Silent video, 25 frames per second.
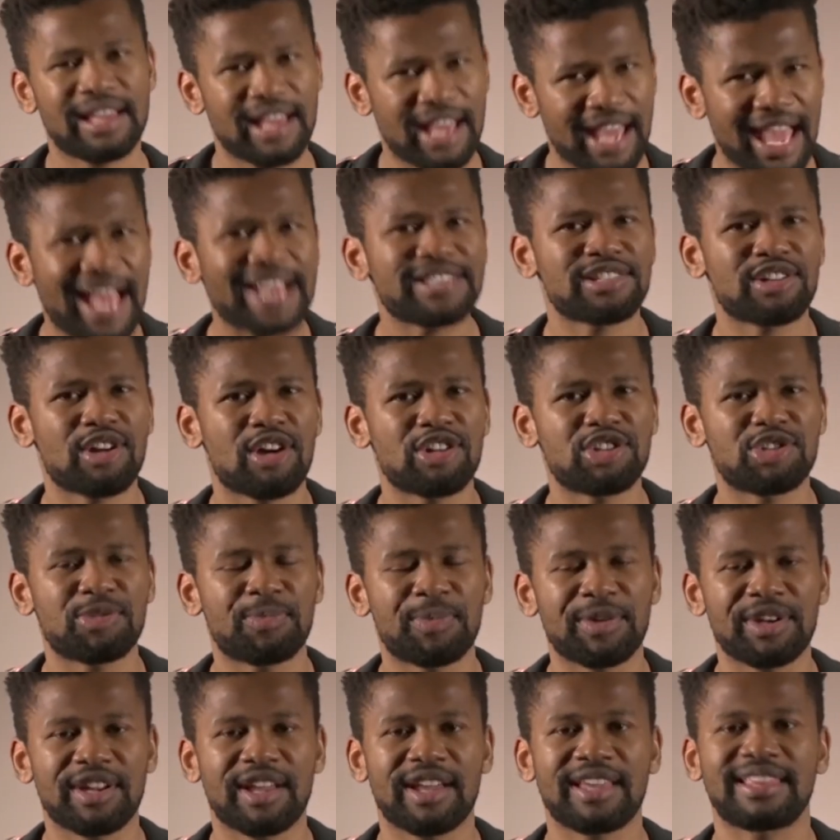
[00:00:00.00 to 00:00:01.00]
As an
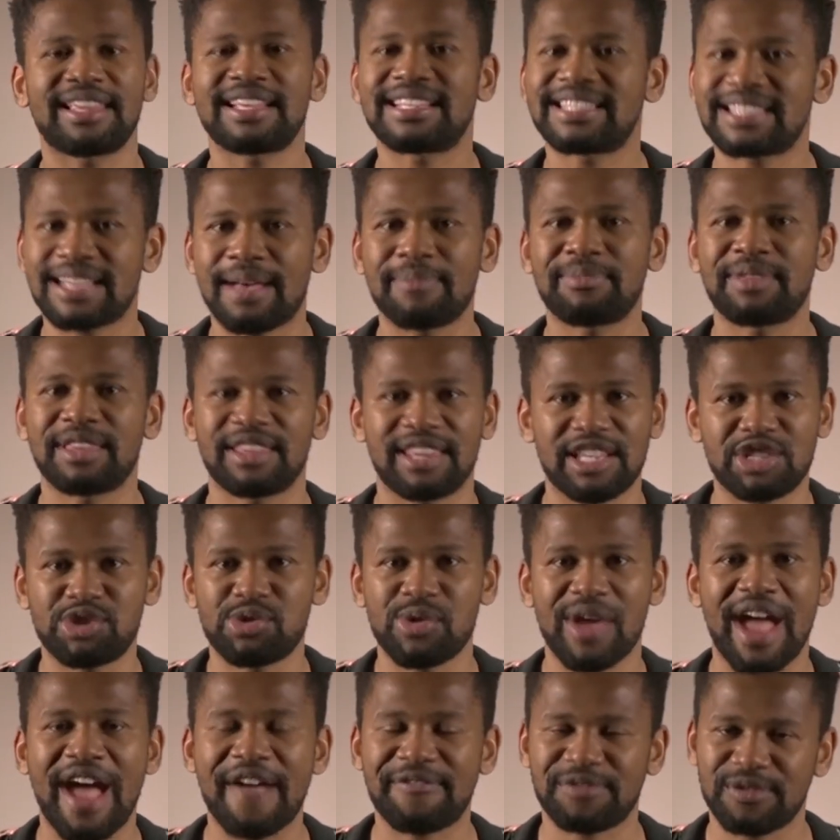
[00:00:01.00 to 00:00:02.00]
entrepreneur, that's something that
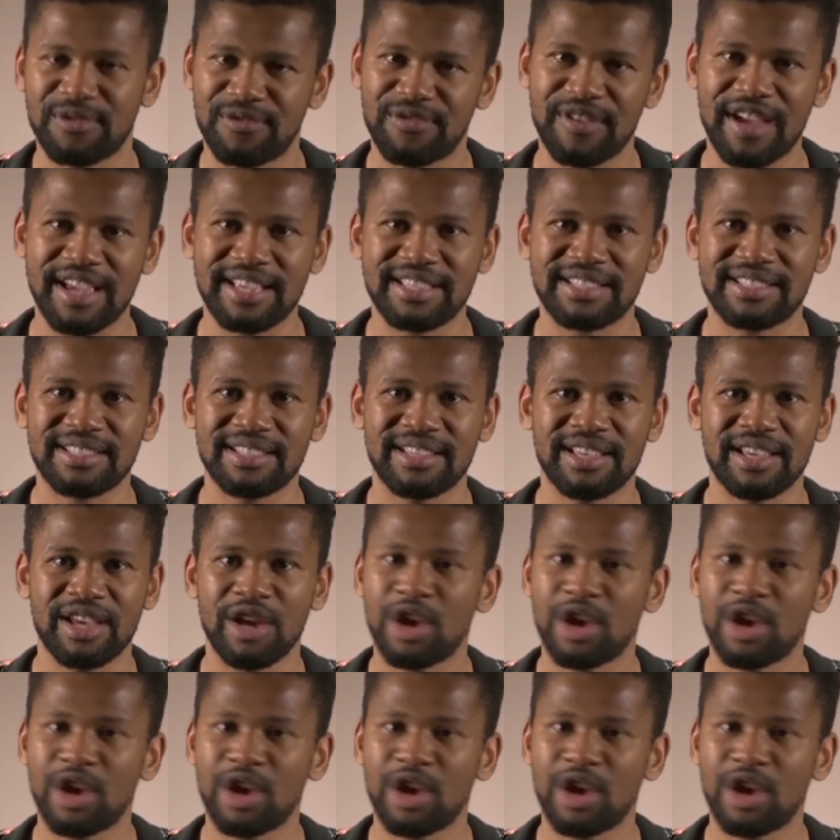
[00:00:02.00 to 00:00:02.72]
you have to face.